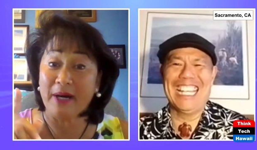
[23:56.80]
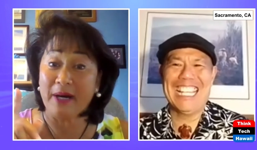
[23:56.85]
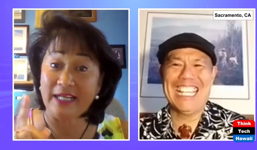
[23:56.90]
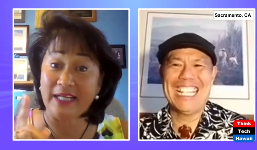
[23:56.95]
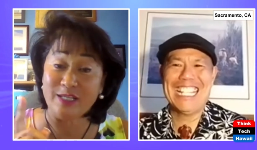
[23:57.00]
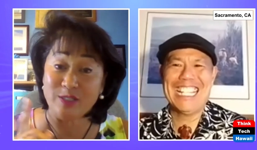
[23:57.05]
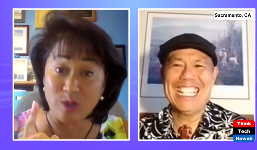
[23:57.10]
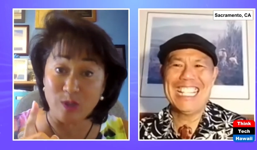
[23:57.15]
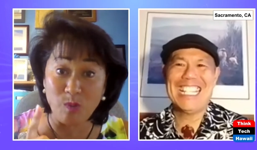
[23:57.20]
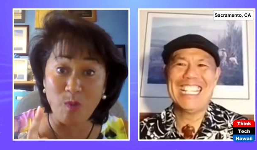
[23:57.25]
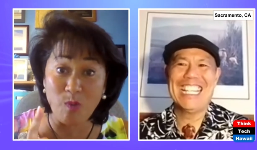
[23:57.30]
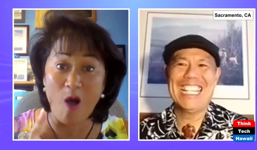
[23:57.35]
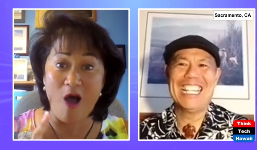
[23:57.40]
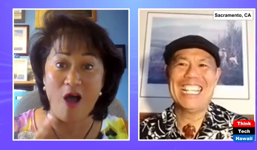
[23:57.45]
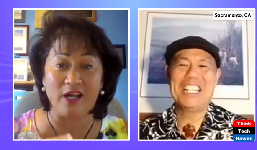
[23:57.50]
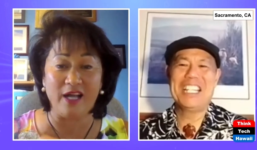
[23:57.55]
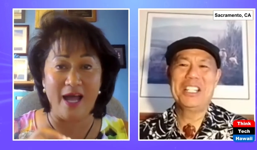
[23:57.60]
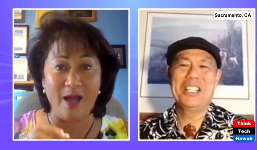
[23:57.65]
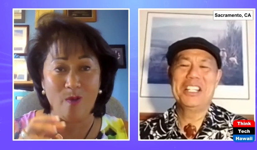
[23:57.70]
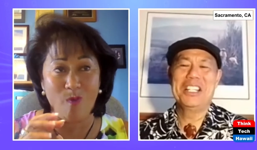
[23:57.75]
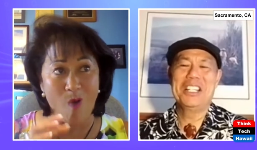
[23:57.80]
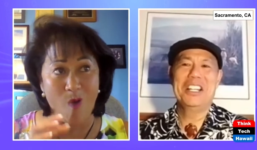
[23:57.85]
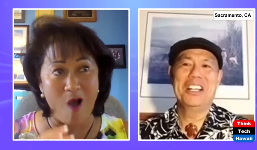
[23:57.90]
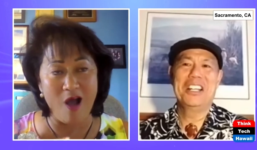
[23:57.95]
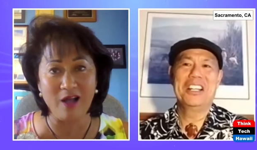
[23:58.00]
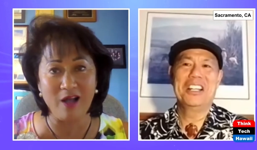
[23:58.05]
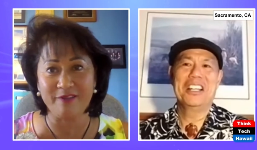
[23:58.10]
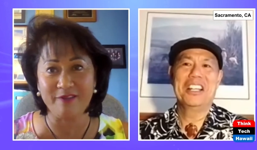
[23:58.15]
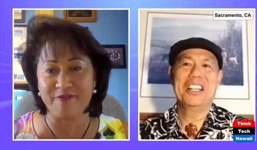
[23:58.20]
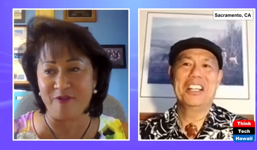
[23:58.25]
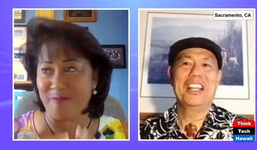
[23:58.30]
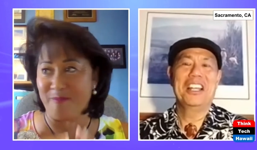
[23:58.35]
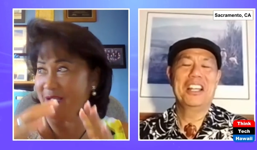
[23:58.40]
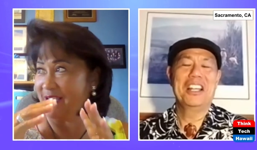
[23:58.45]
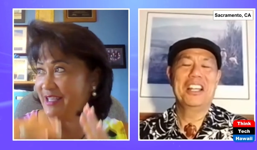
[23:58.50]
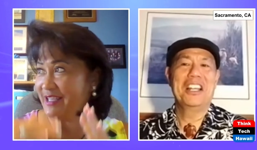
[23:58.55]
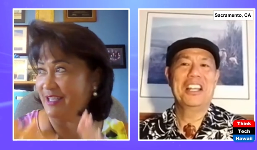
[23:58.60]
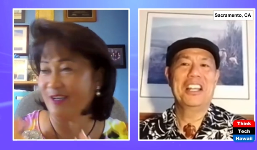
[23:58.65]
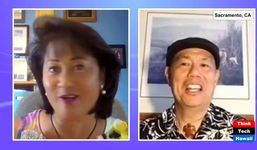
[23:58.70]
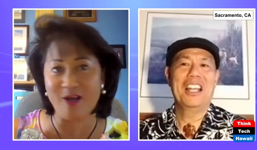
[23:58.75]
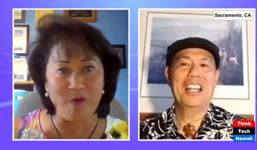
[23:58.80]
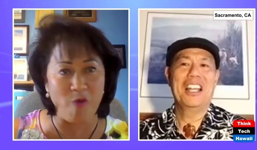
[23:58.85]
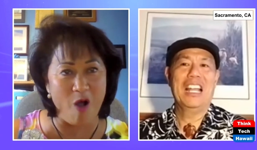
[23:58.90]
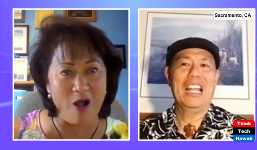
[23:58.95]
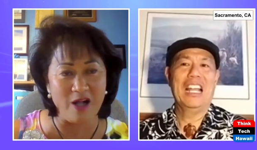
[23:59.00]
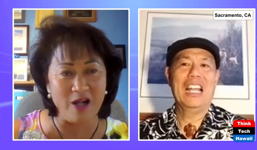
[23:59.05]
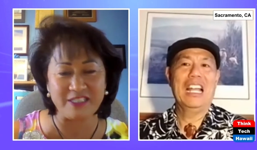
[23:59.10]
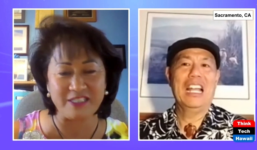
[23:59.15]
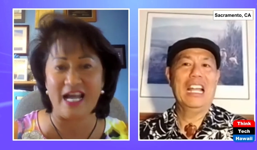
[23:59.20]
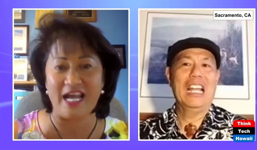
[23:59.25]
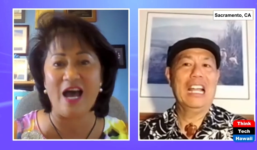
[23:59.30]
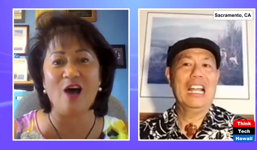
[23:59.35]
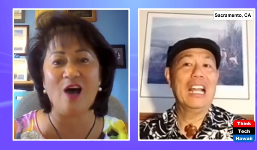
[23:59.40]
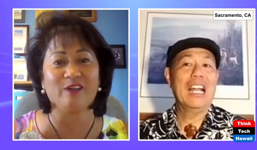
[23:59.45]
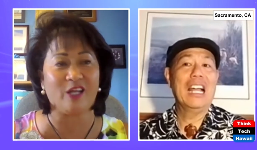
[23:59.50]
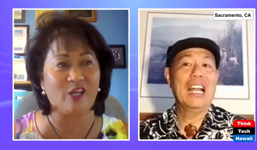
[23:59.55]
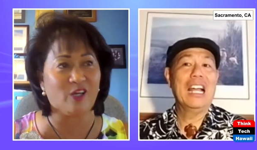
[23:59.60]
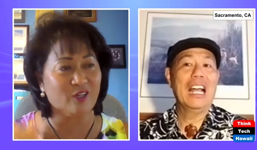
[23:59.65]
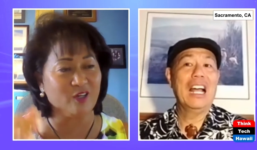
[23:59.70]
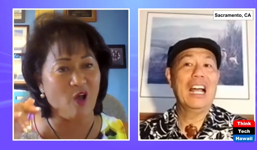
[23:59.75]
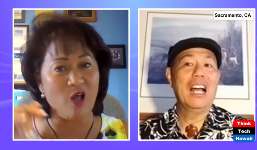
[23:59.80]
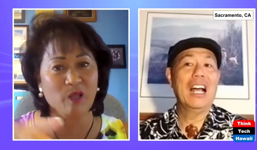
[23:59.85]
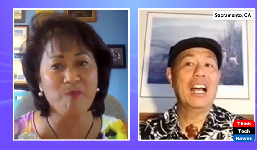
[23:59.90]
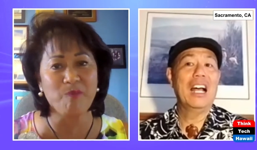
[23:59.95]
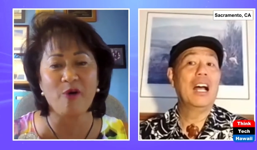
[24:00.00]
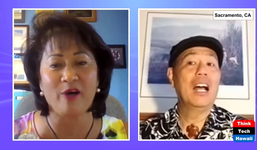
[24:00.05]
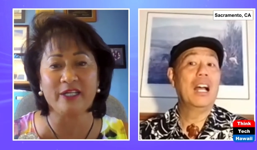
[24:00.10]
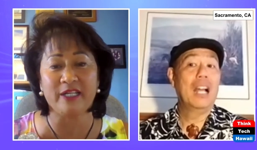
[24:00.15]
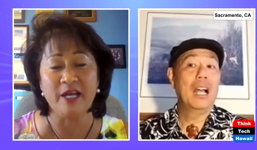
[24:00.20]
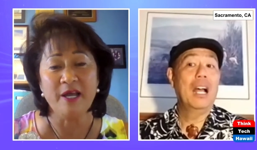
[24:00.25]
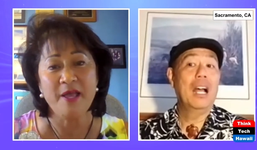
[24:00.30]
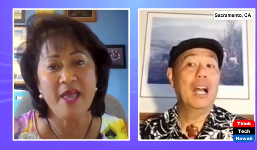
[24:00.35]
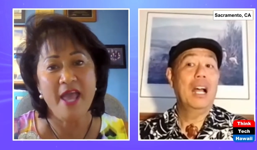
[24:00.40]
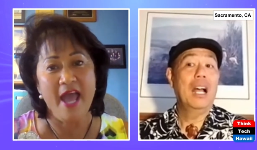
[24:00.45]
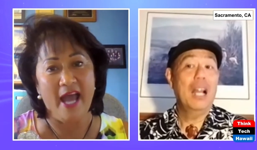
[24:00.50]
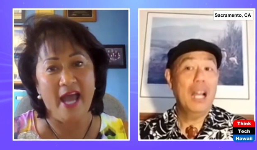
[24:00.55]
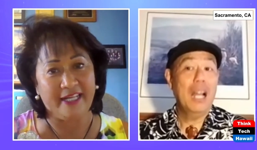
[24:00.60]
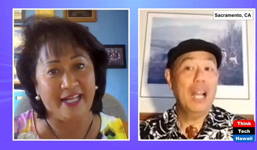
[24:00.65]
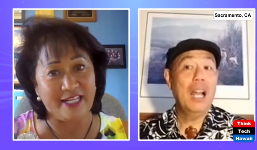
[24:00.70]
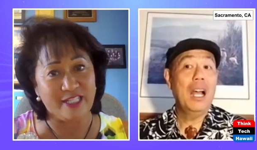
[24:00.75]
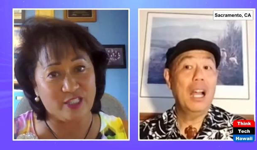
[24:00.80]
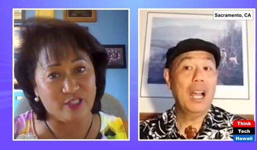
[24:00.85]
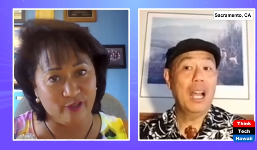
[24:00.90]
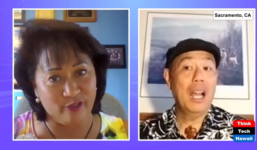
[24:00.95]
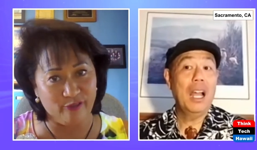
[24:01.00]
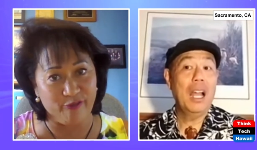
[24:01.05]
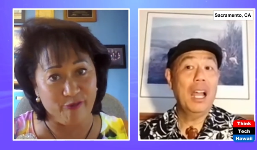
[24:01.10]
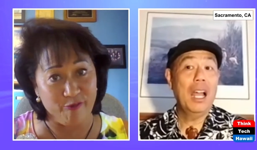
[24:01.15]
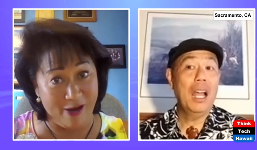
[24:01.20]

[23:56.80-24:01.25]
Speaker 1: but I do walk. I walk from my hill. I walk down. I go to Ala Moana, and I surf